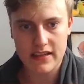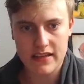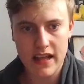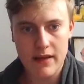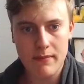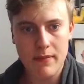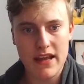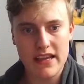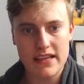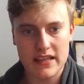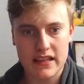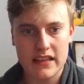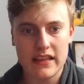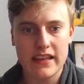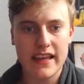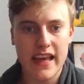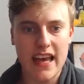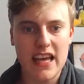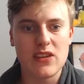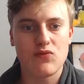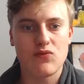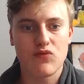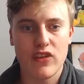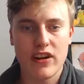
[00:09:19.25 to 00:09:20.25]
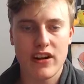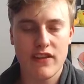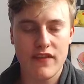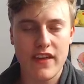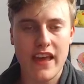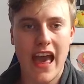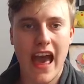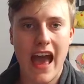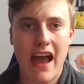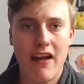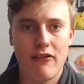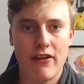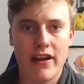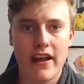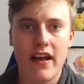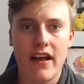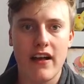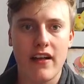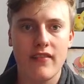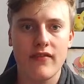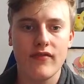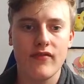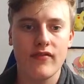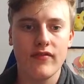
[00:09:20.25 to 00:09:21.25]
It basically gets rid of the area